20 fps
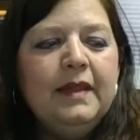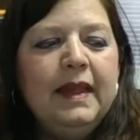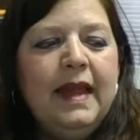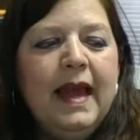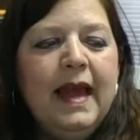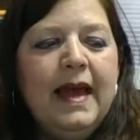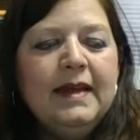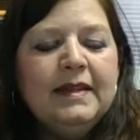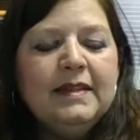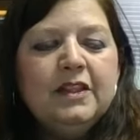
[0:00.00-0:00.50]

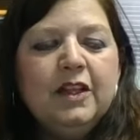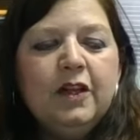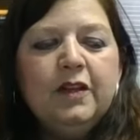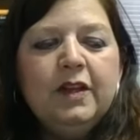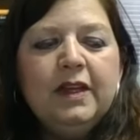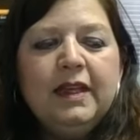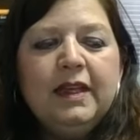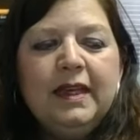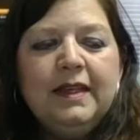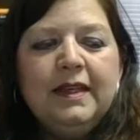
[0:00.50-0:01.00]
asked, the
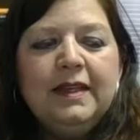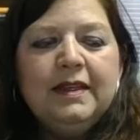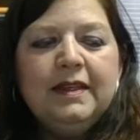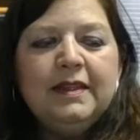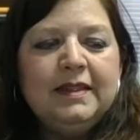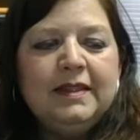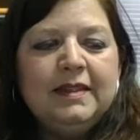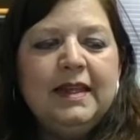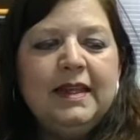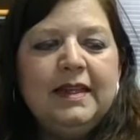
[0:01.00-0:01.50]
key to the
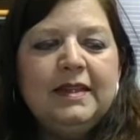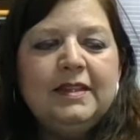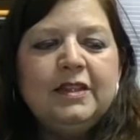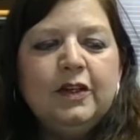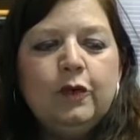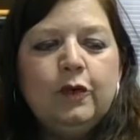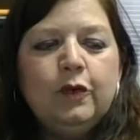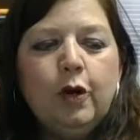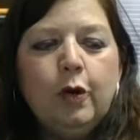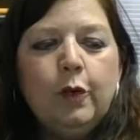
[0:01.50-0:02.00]
success
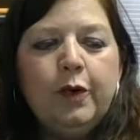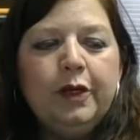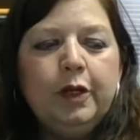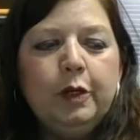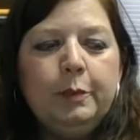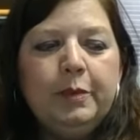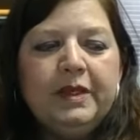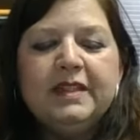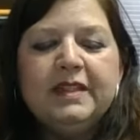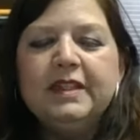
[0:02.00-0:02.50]
in growing your
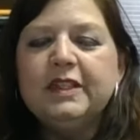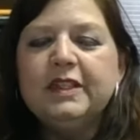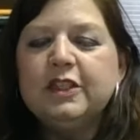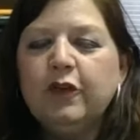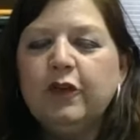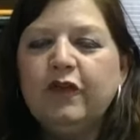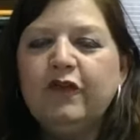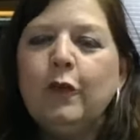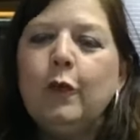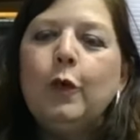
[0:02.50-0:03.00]
business to
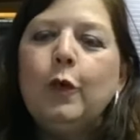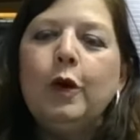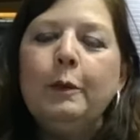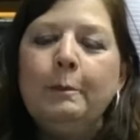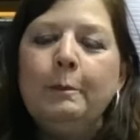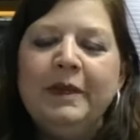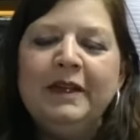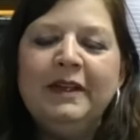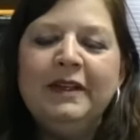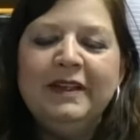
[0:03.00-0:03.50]
$4
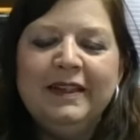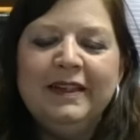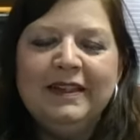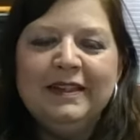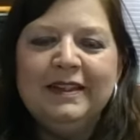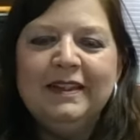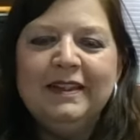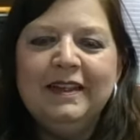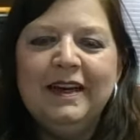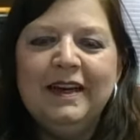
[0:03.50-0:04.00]

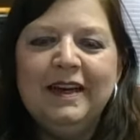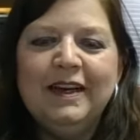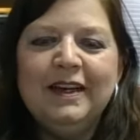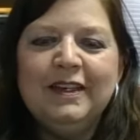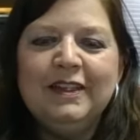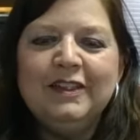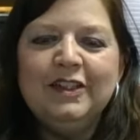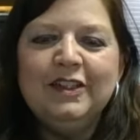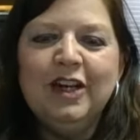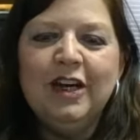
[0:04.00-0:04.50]
million
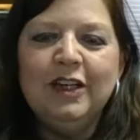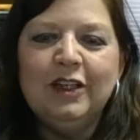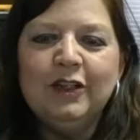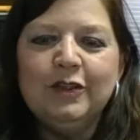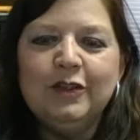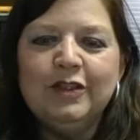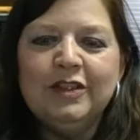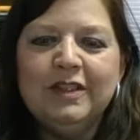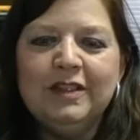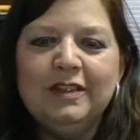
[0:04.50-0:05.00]

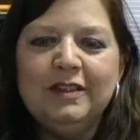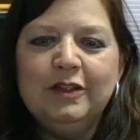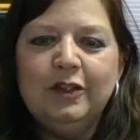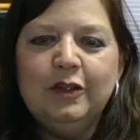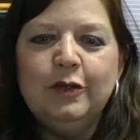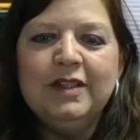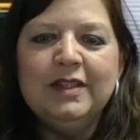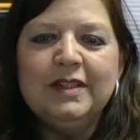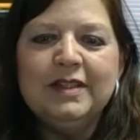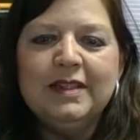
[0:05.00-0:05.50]
in
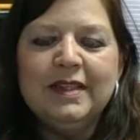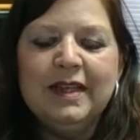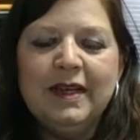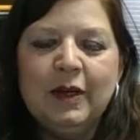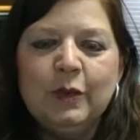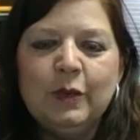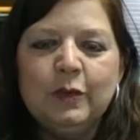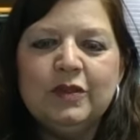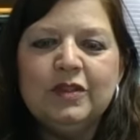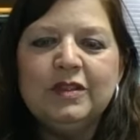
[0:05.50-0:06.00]
unit
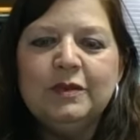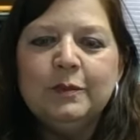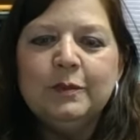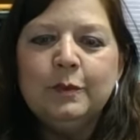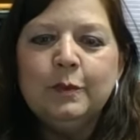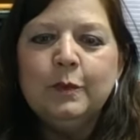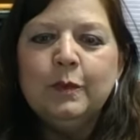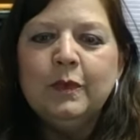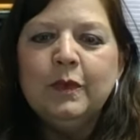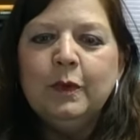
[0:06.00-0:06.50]
sales.
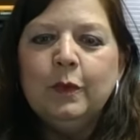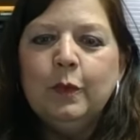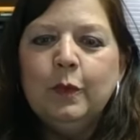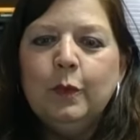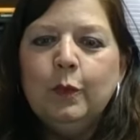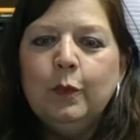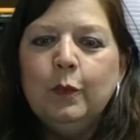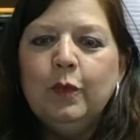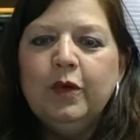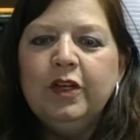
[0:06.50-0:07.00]

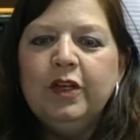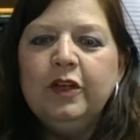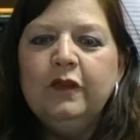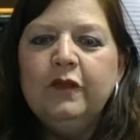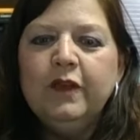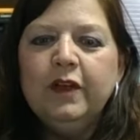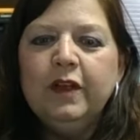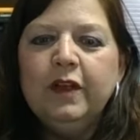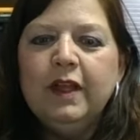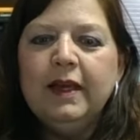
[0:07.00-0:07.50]
What do you
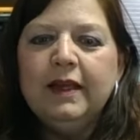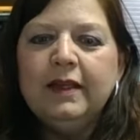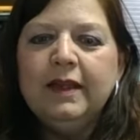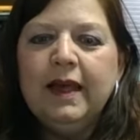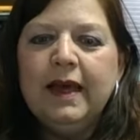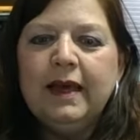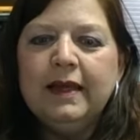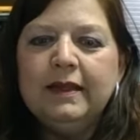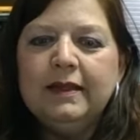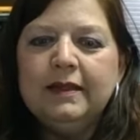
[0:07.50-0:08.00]
feel like
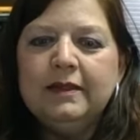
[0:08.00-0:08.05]
that?